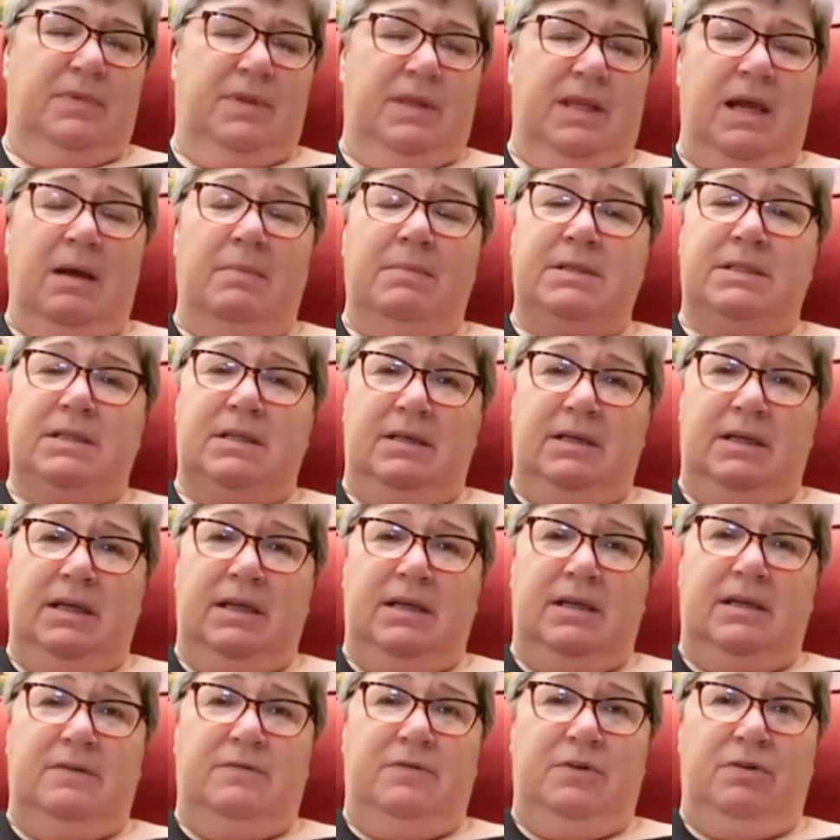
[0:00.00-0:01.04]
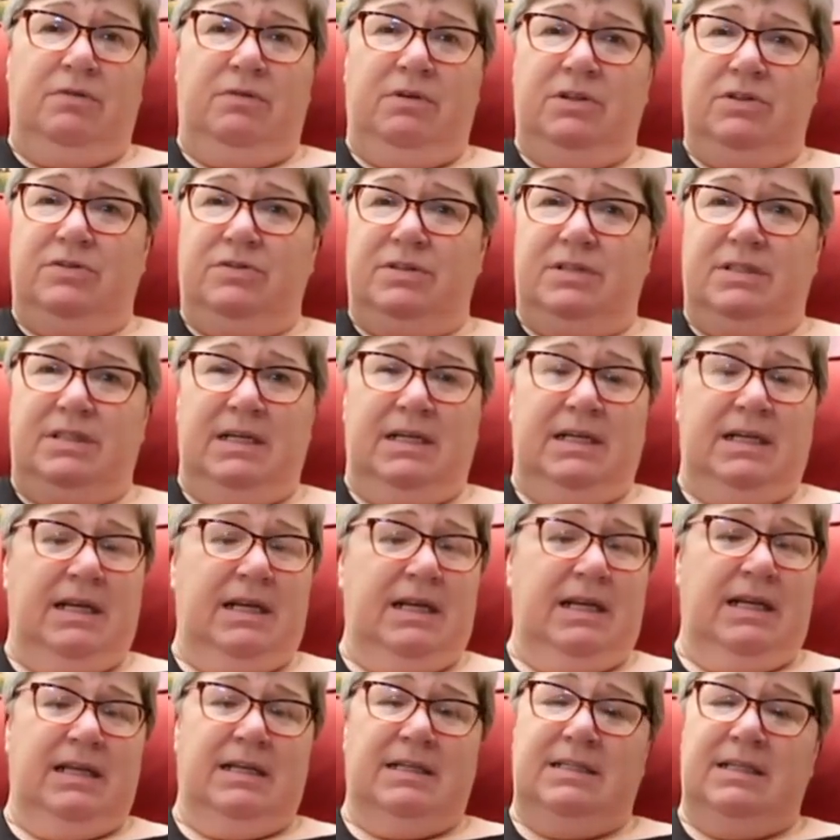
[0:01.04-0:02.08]
the Amazon link if you're interested
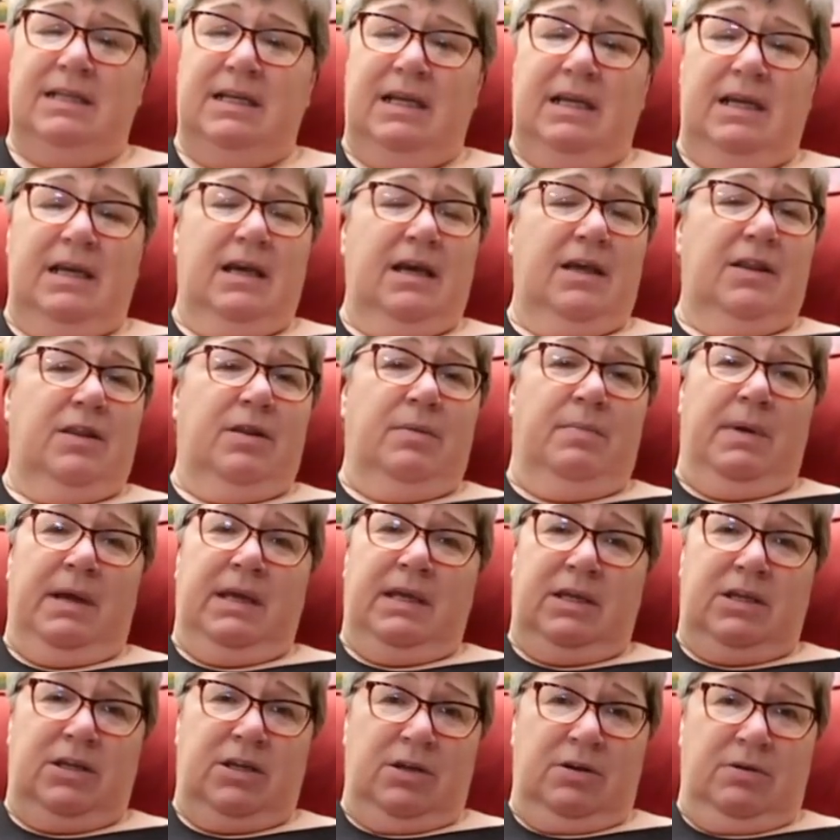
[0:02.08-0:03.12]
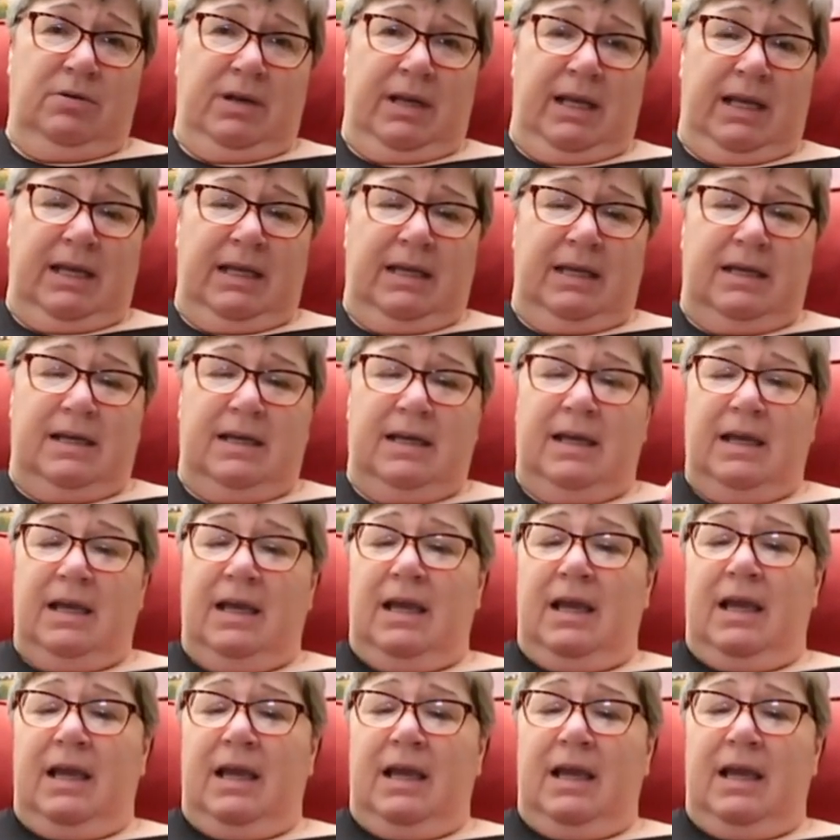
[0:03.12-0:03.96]
in it, the BenQ link,